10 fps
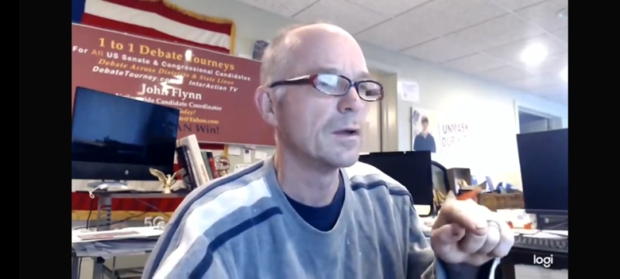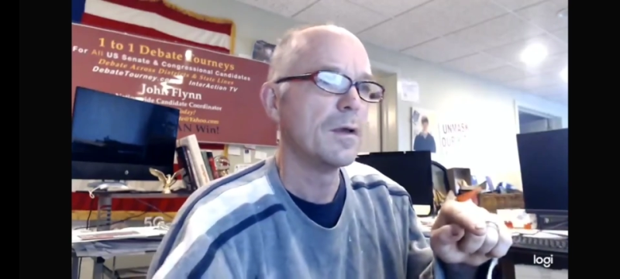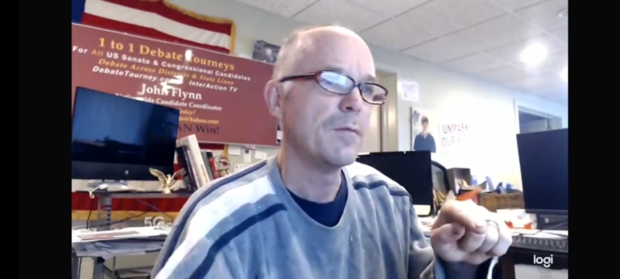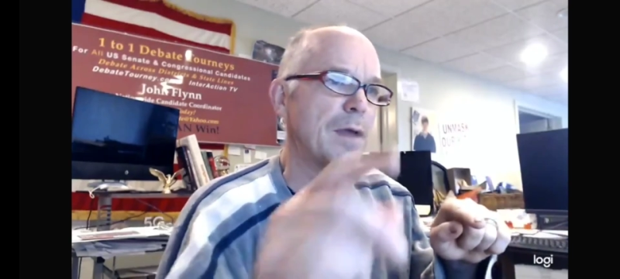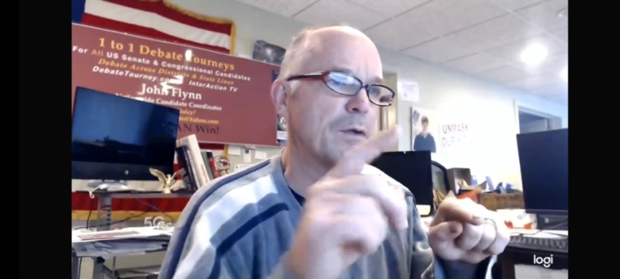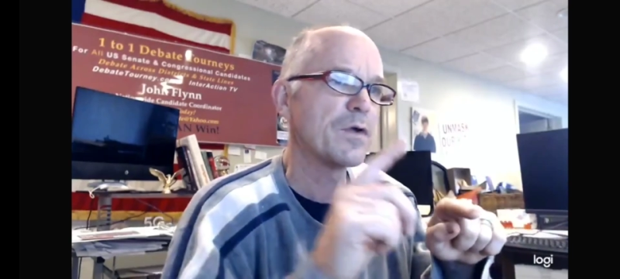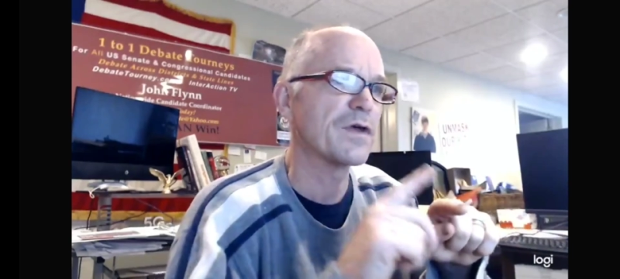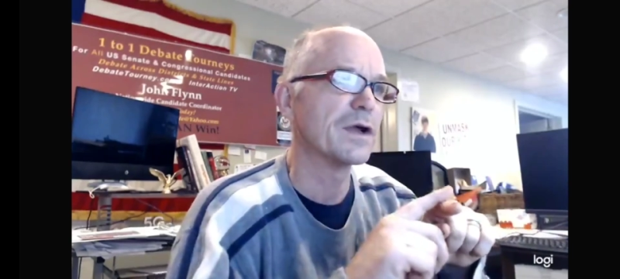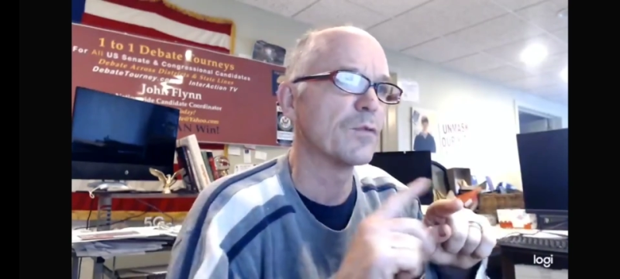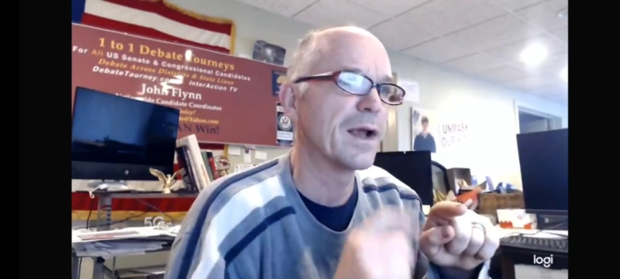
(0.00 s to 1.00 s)
met with
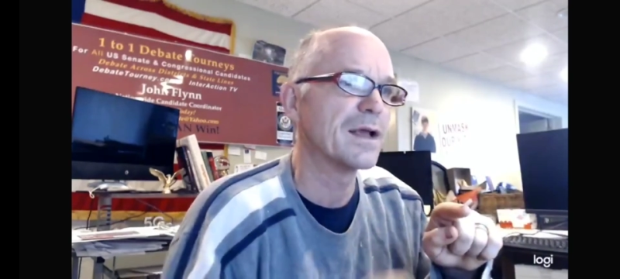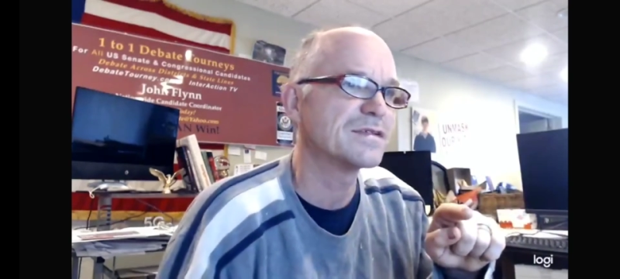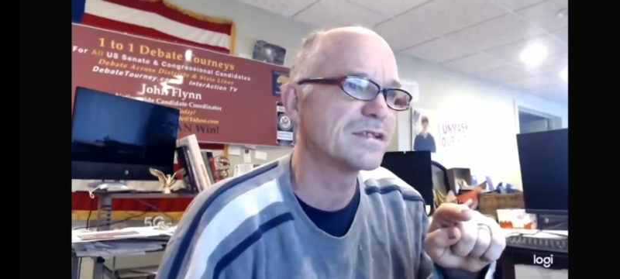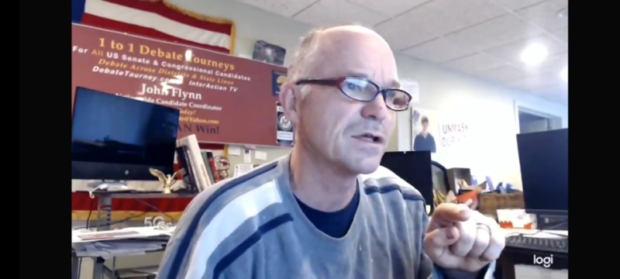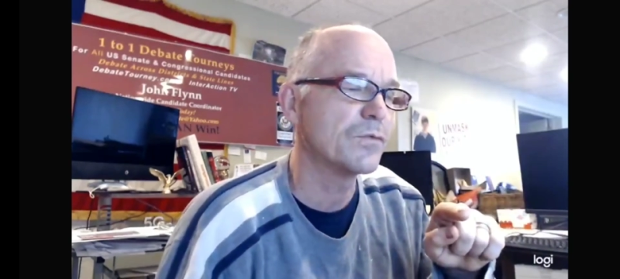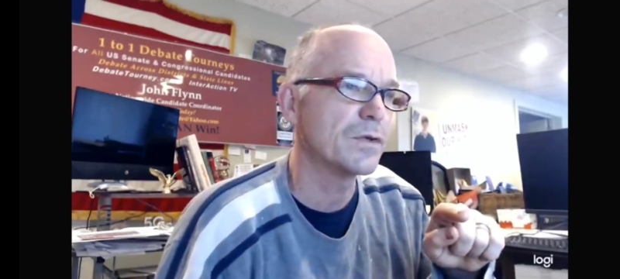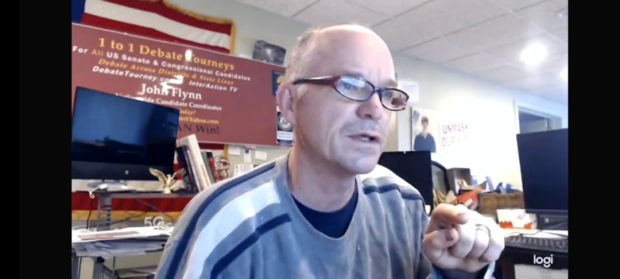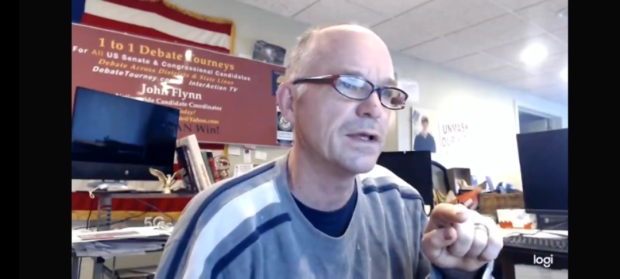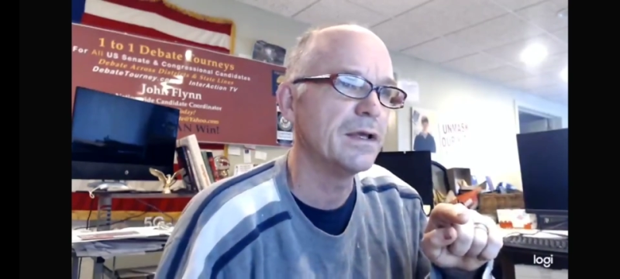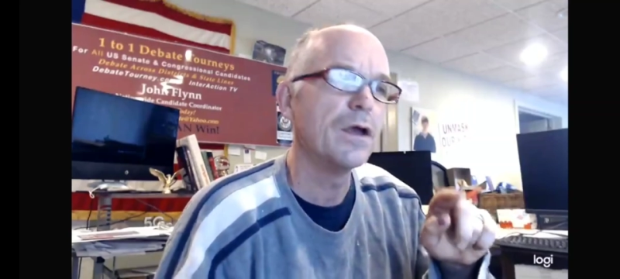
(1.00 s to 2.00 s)
Iran
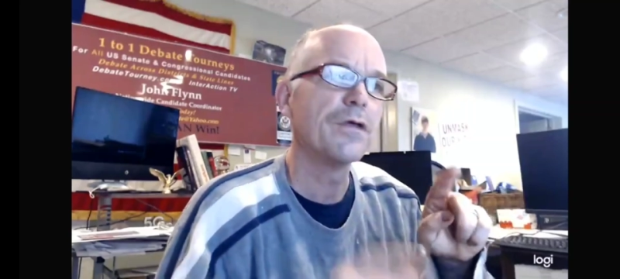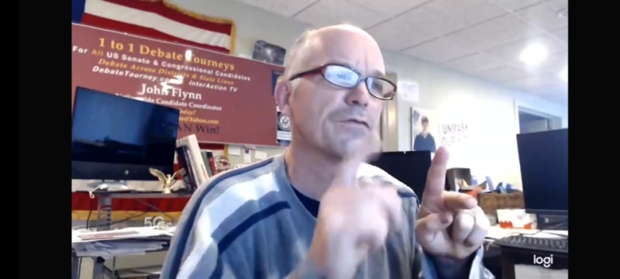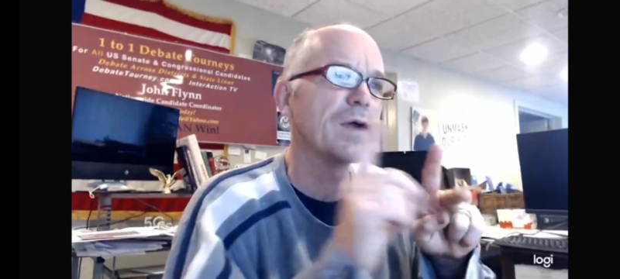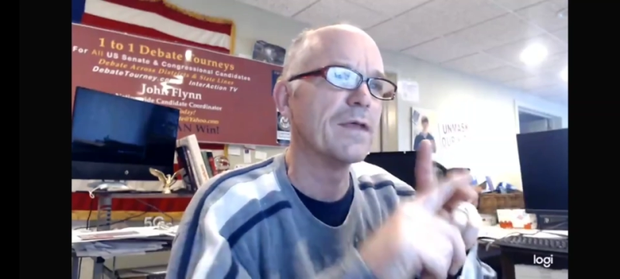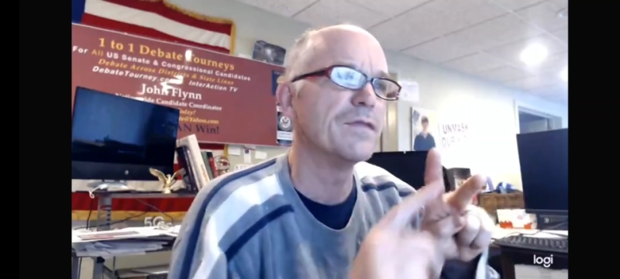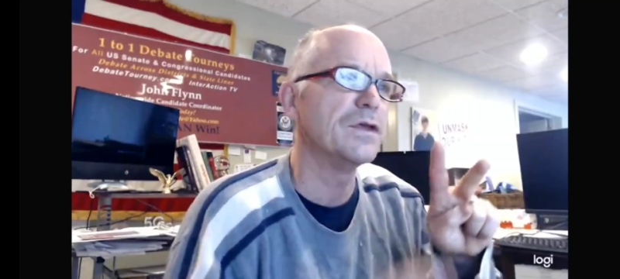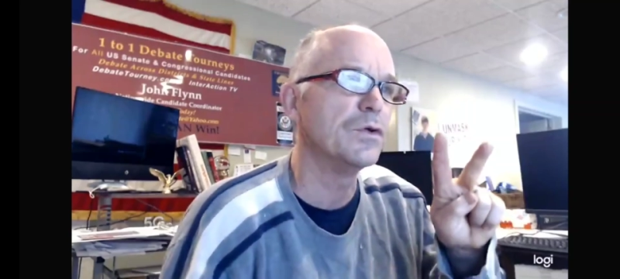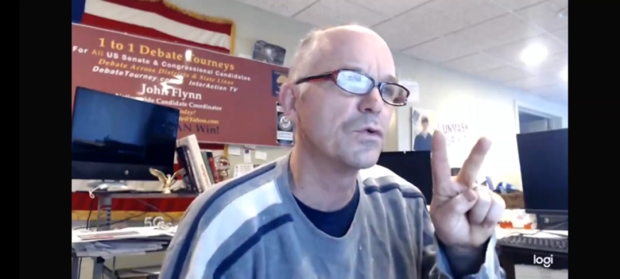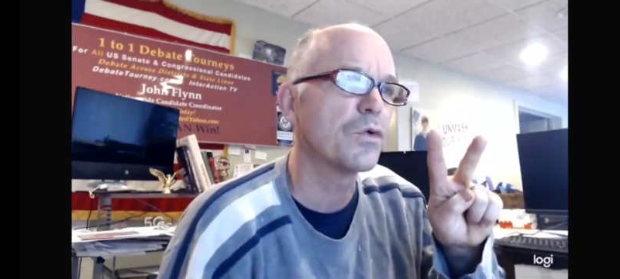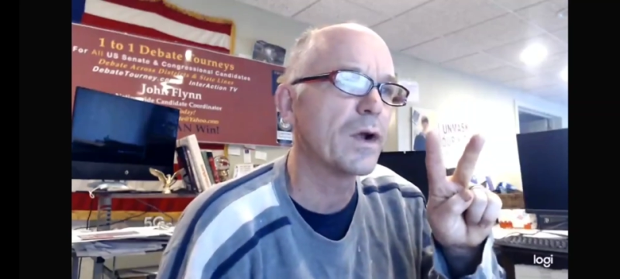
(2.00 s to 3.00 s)
secretly, threatened the
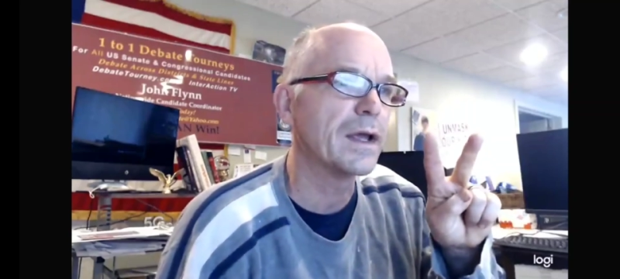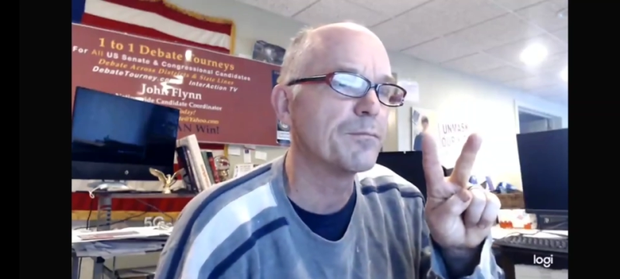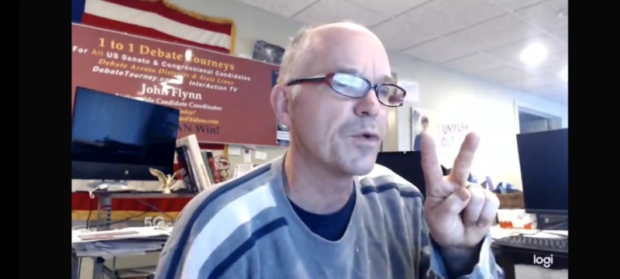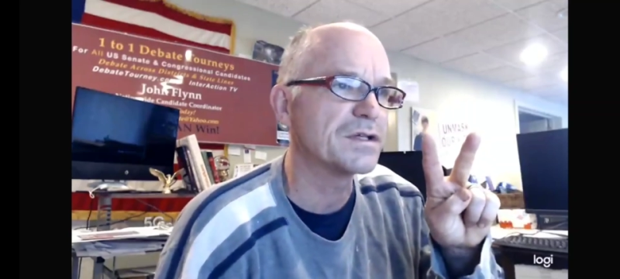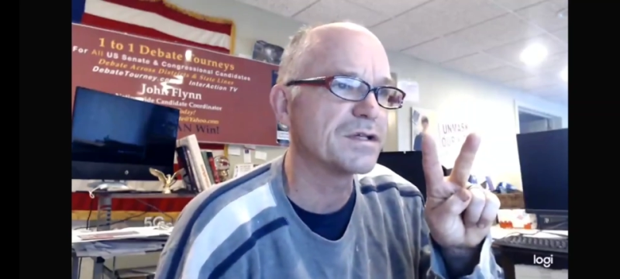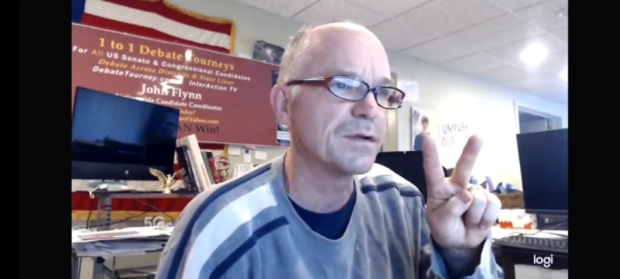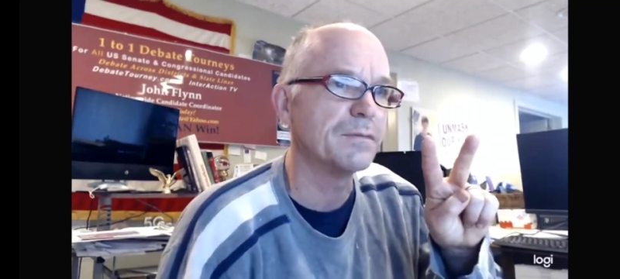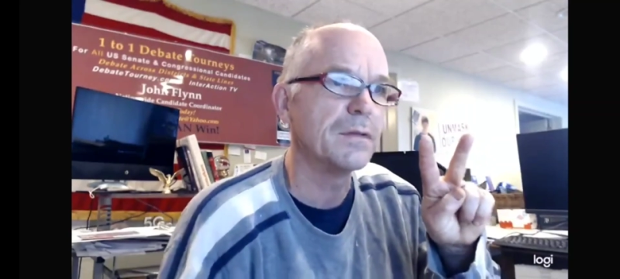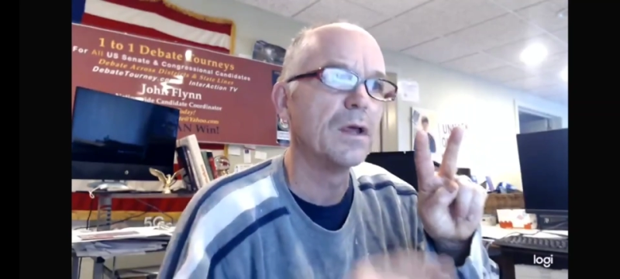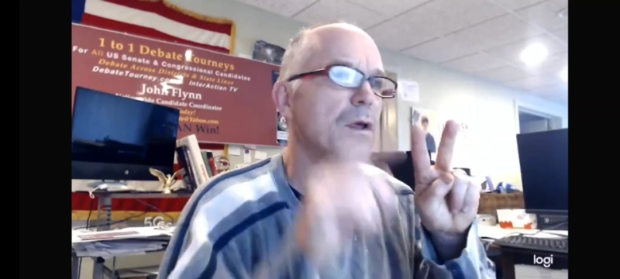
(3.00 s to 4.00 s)
Ukraine
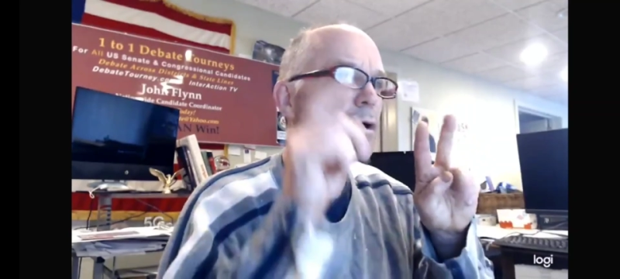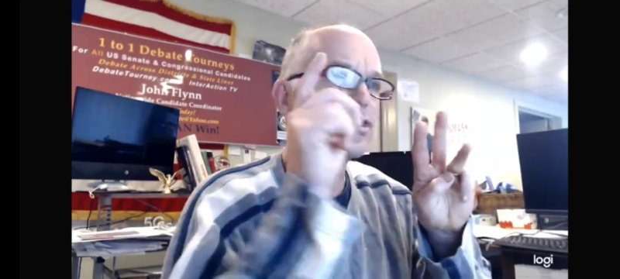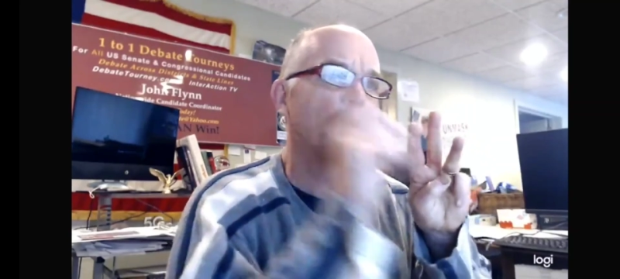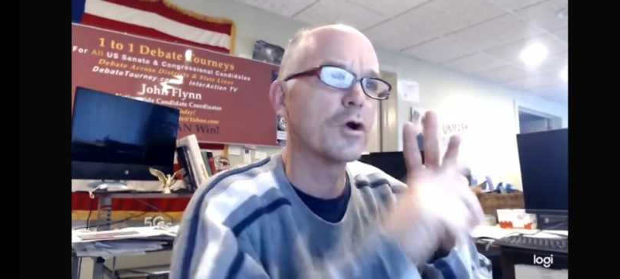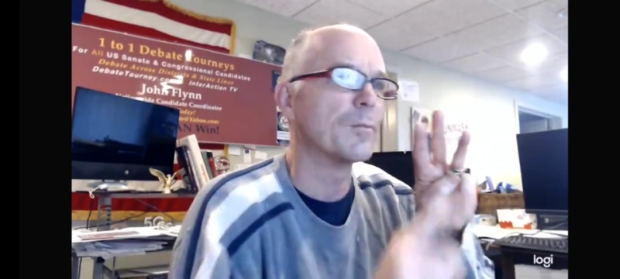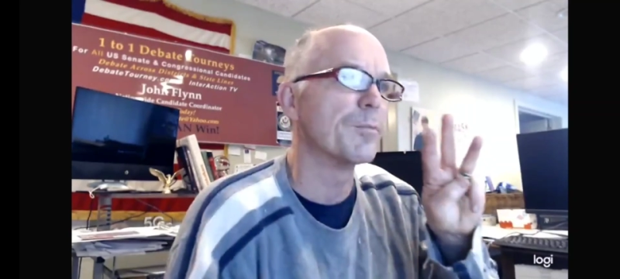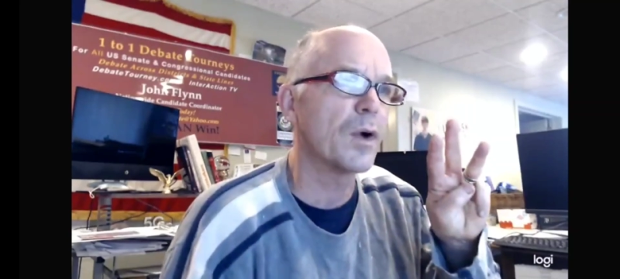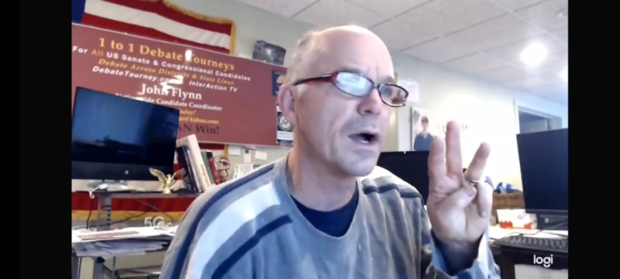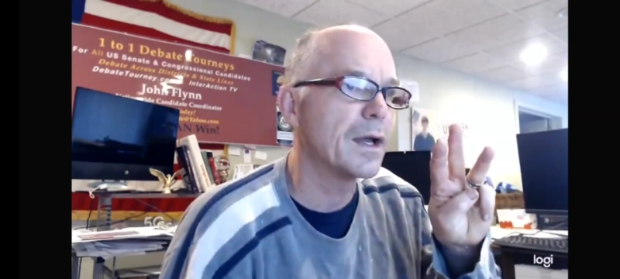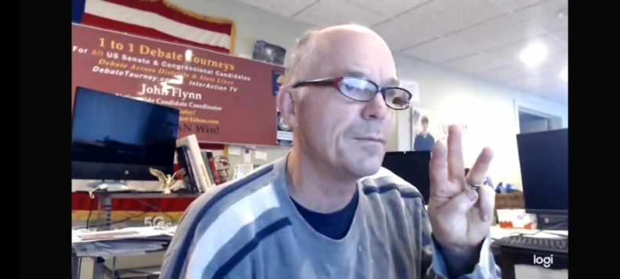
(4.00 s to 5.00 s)
president, took a
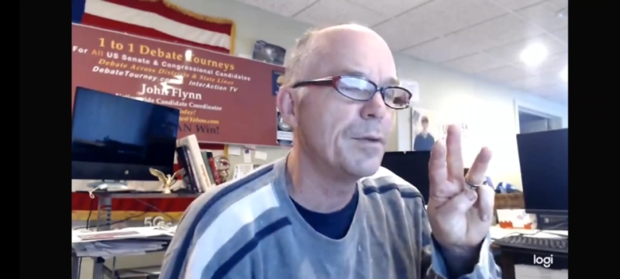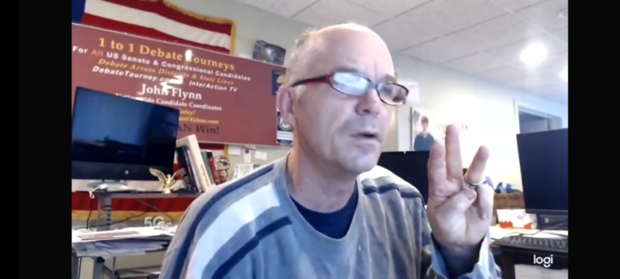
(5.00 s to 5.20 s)
bribe,